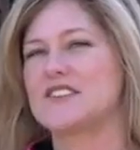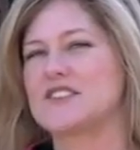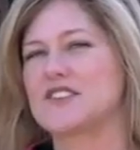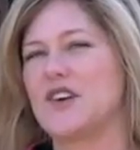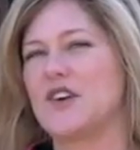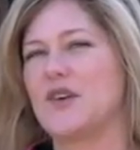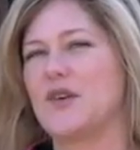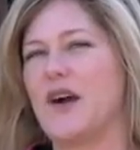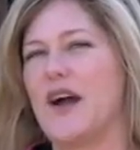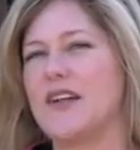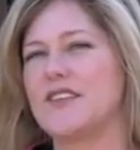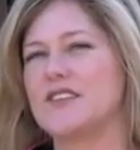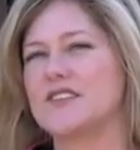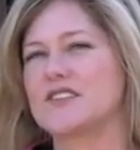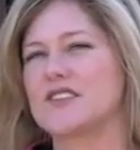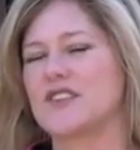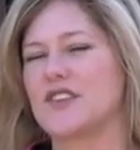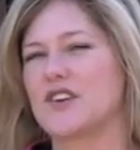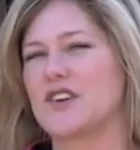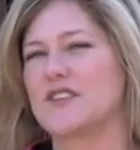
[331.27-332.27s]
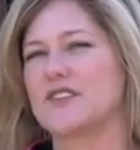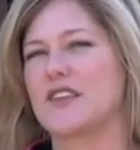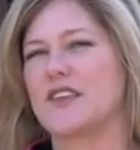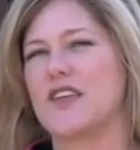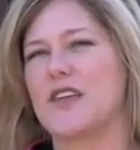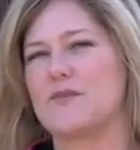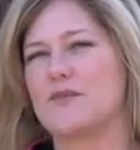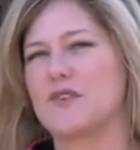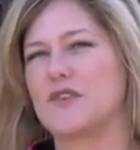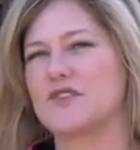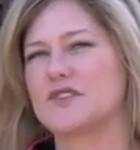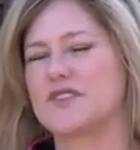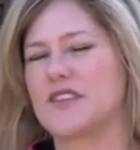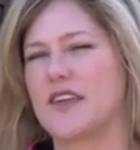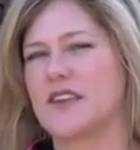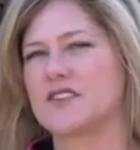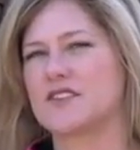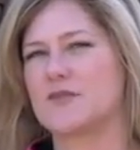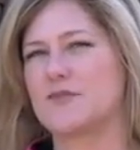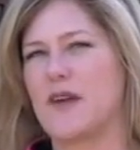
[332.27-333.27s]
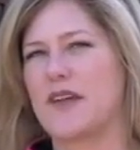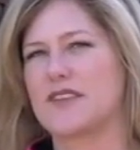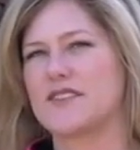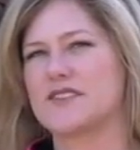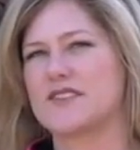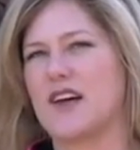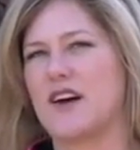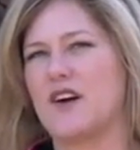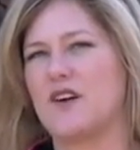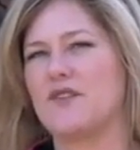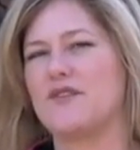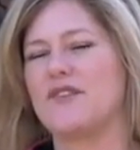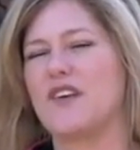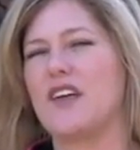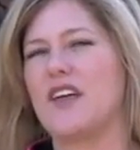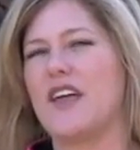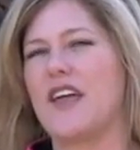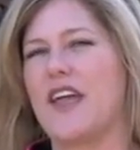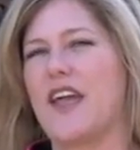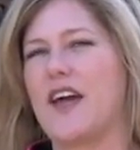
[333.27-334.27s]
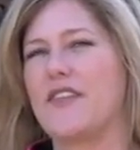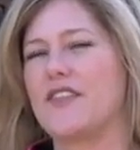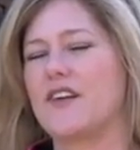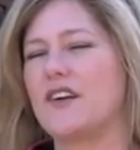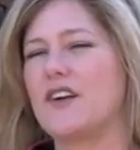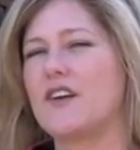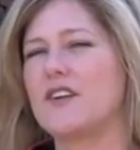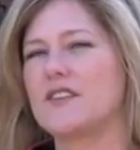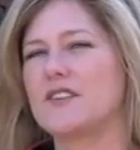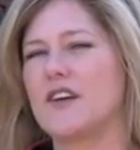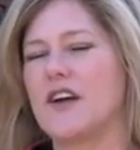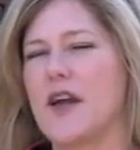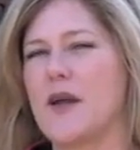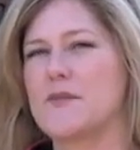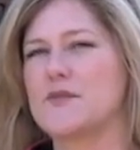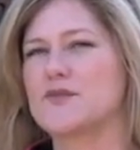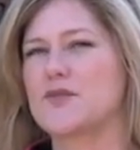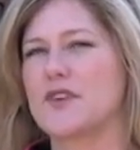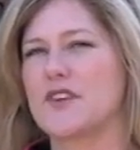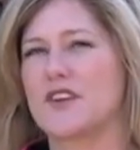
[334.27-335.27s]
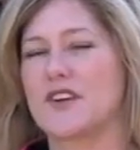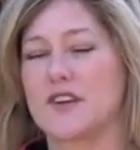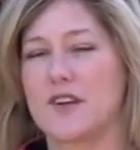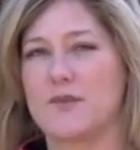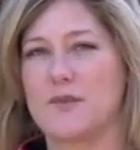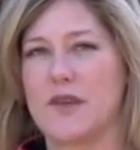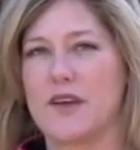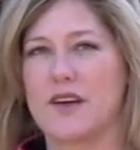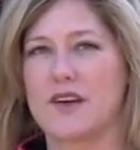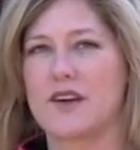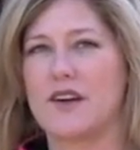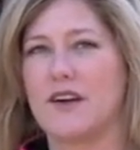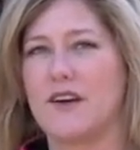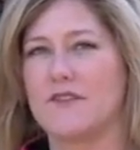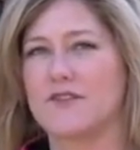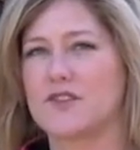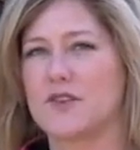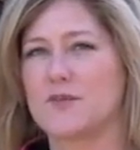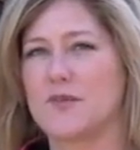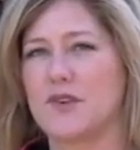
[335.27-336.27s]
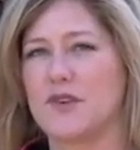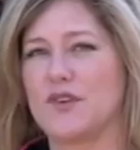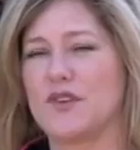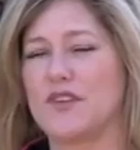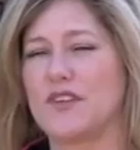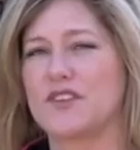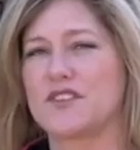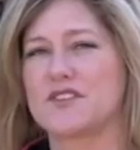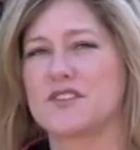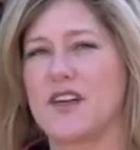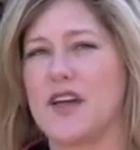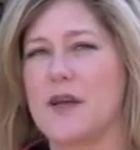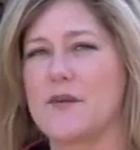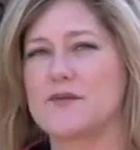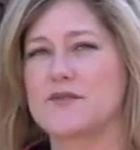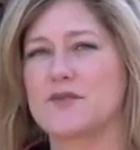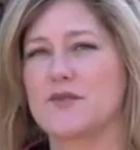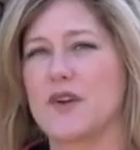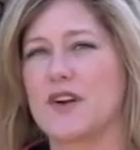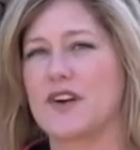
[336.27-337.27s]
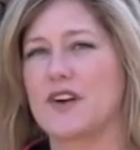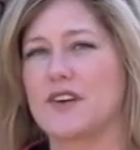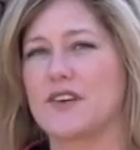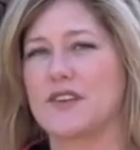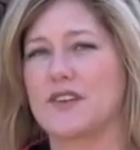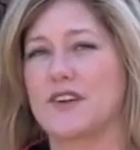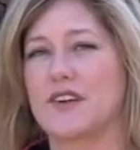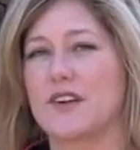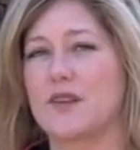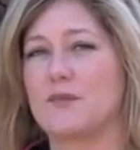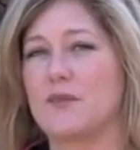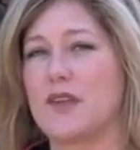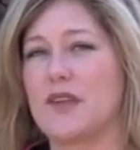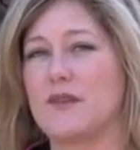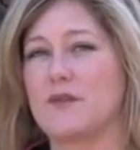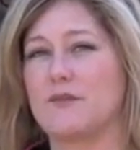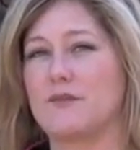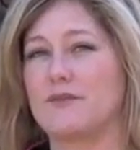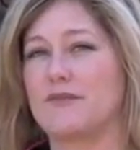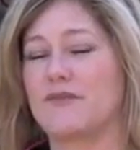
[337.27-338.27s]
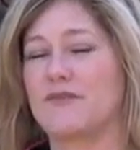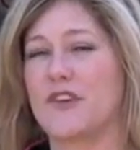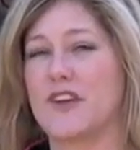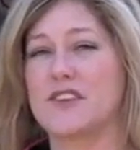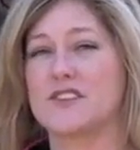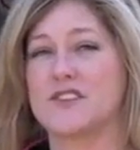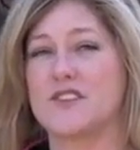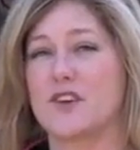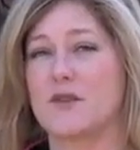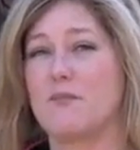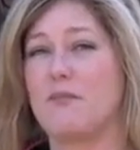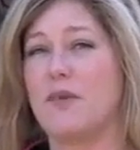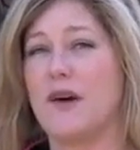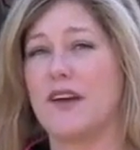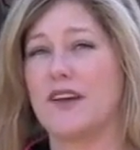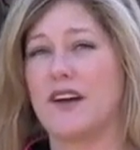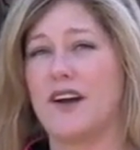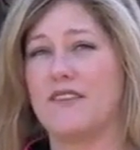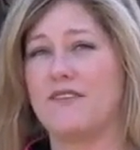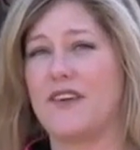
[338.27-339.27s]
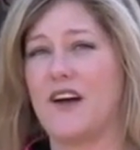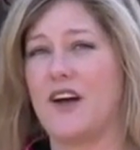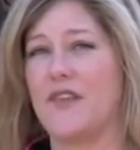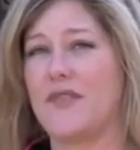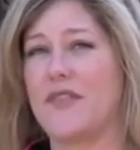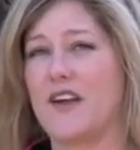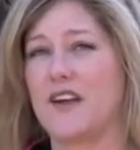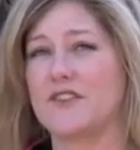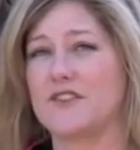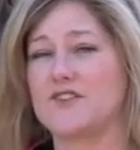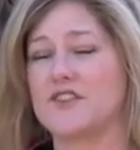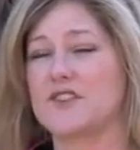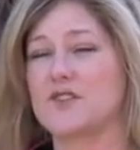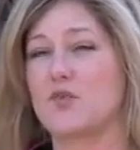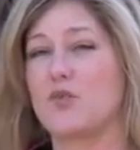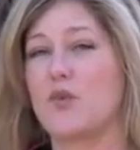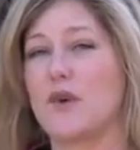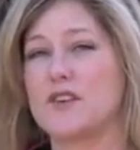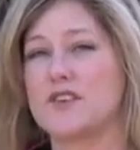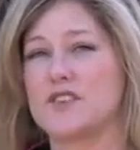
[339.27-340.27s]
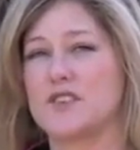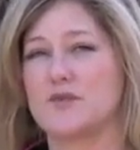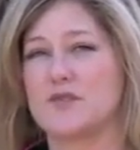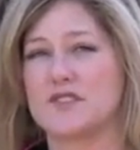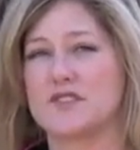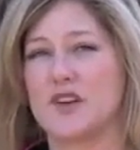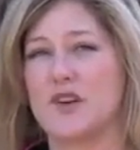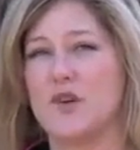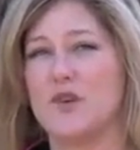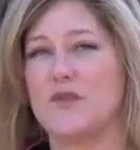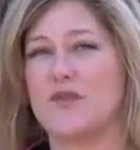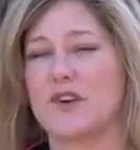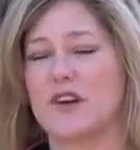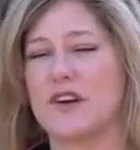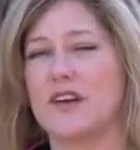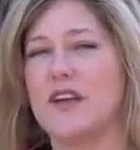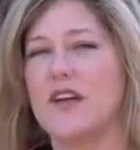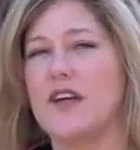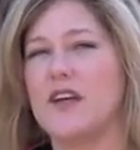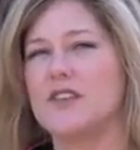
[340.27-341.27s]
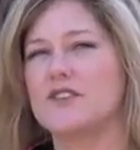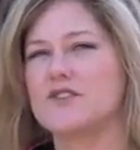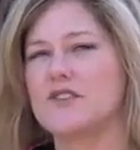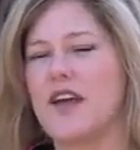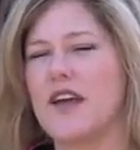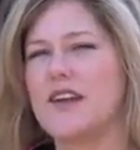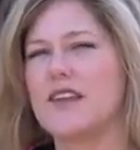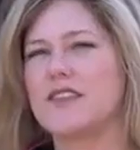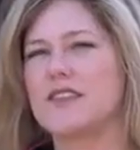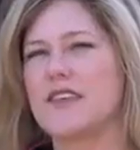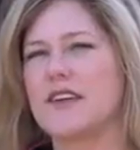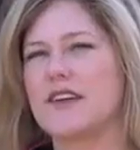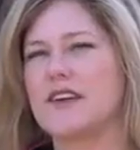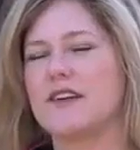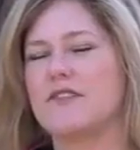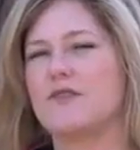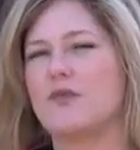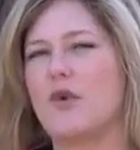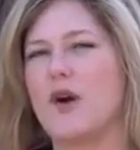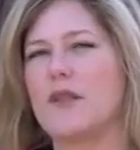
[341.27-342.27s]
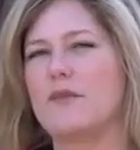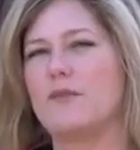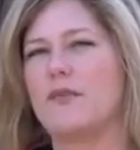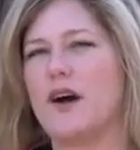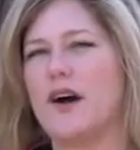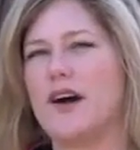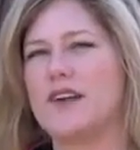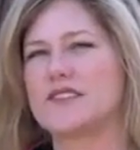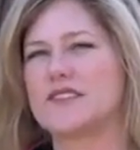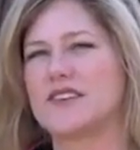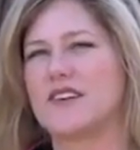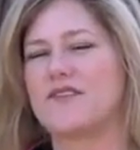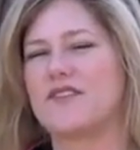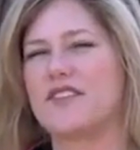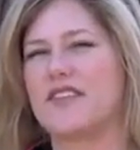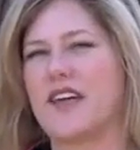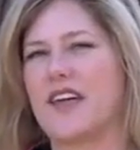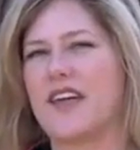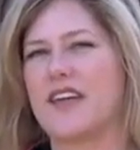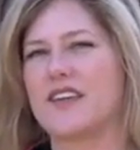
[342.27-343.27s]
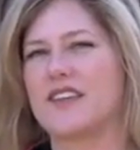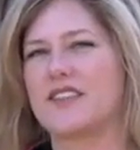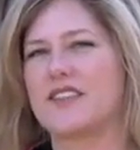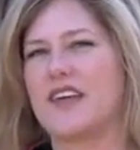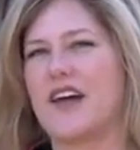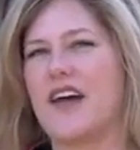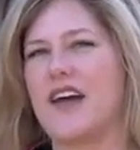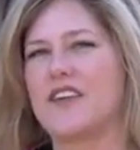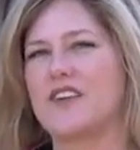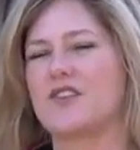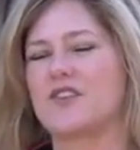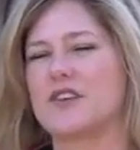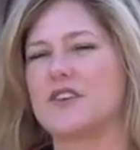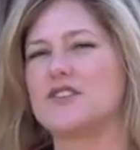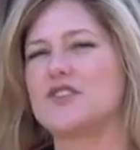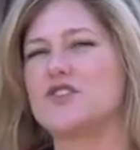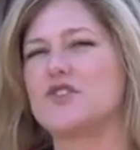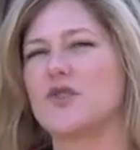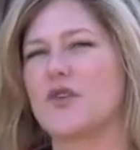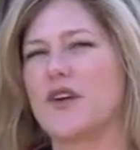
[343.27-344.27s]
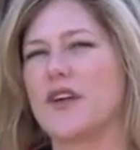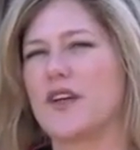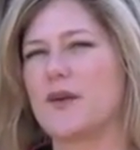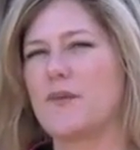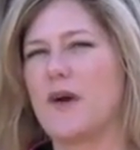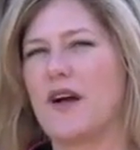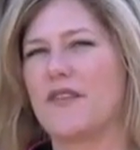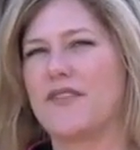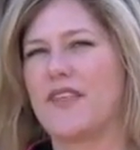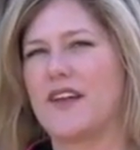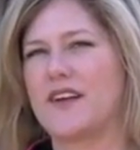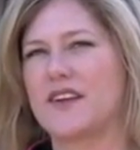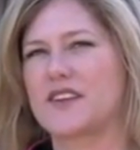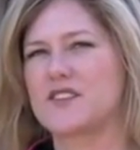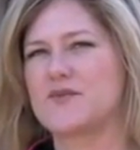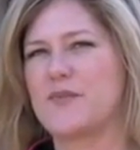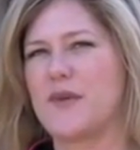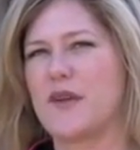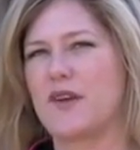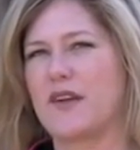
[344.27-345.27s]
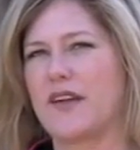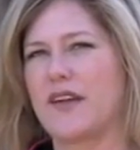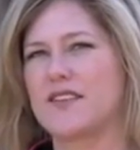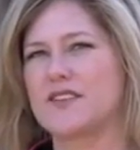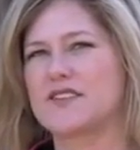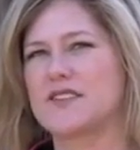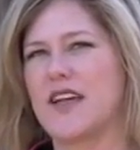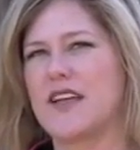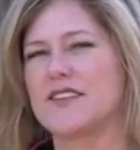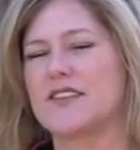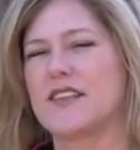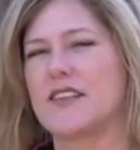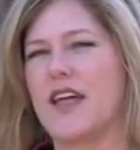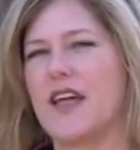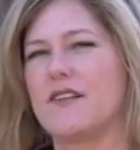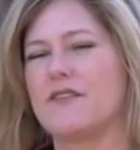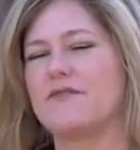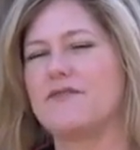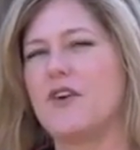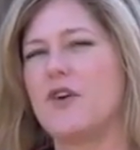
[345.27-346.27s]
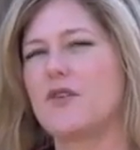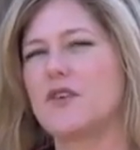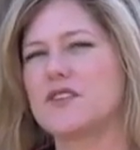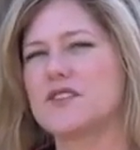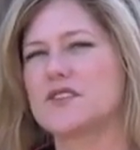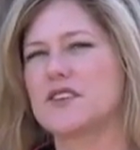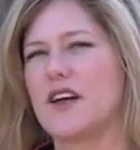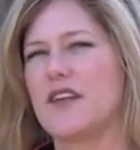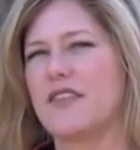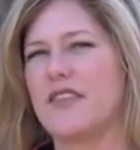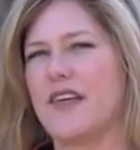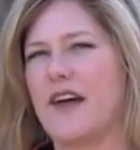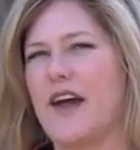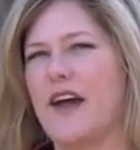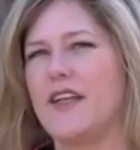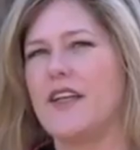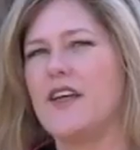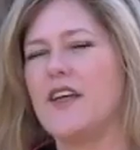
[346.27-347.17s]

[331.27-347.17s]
So I just learned to keep those things to myself. And there are times where you're going to be uncomfortable. There's times where you're going to be freezing your butt off out there and you just wish it was over. Try to think of one positive thing that you're enjoying about that experience and focus on that.